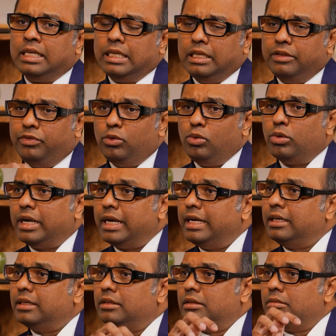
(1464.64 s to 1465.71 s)
If you look
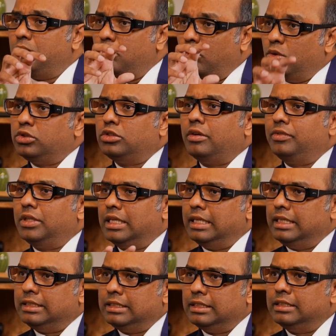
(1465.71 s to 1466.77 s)
at most of the
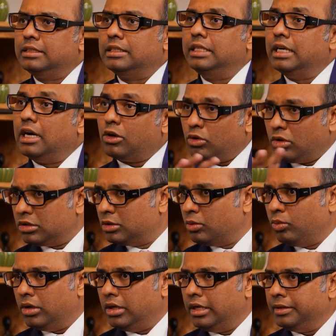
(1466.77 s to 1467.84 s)
cases across the
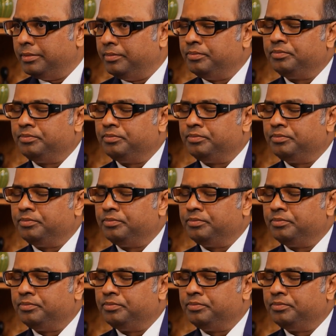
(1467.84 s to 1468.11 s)
world,